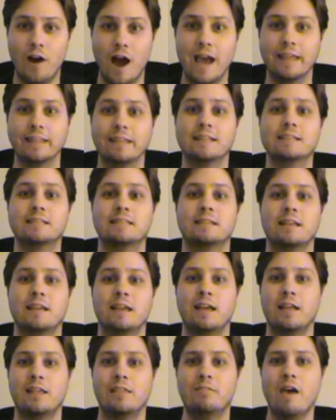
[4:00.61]
and violence
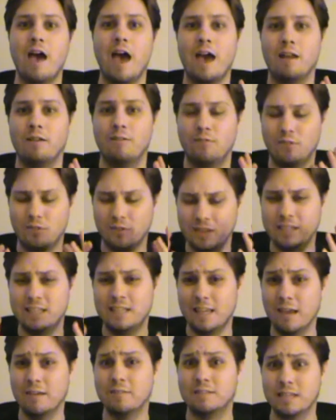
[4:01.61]
that
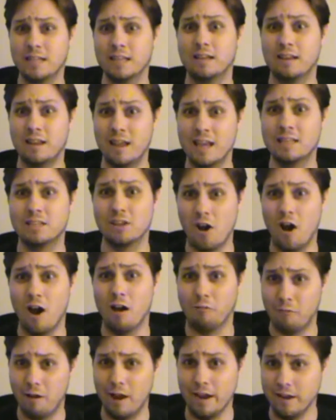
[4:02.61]
gives it its
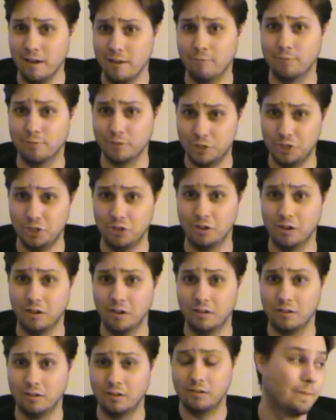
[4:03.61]
R rating for
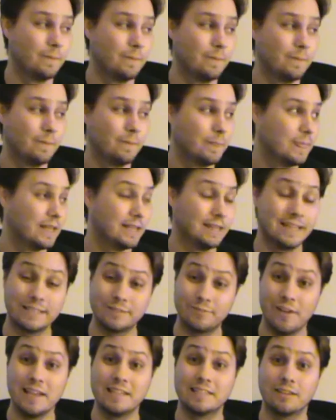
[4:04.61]
sure.
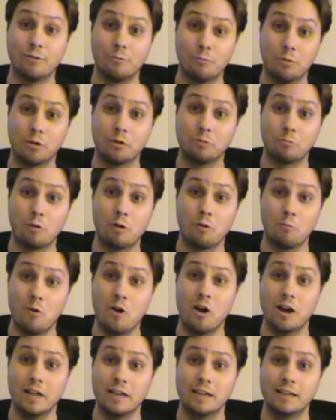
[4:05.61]
Let's face it, World
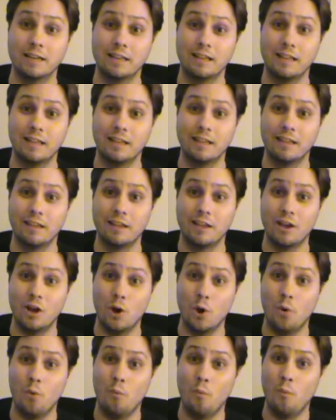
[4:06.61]
War I
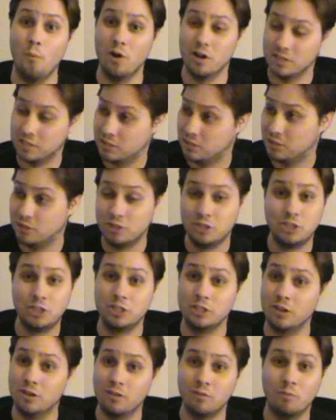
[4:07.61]
was
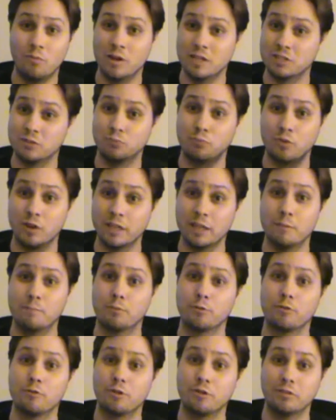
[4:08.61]
really
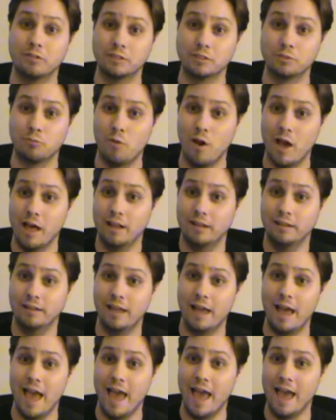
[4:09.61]
brutal as
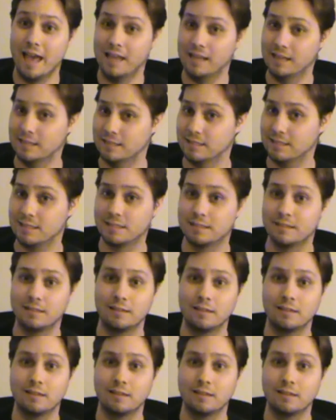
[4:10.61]
well, and